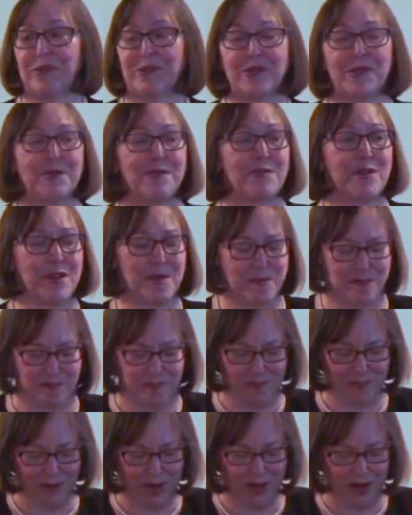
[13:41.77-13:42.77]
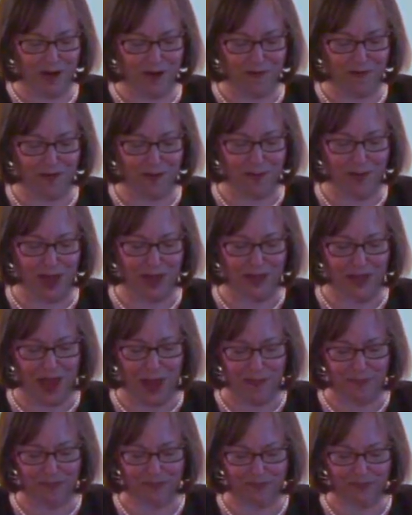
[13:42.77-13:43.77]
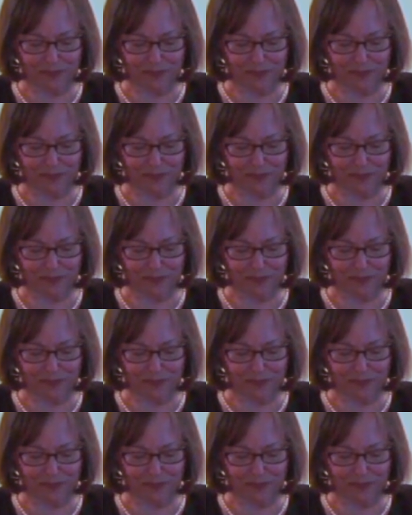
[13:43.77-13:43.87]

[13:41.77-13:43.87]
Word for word: so you want to be careful about that.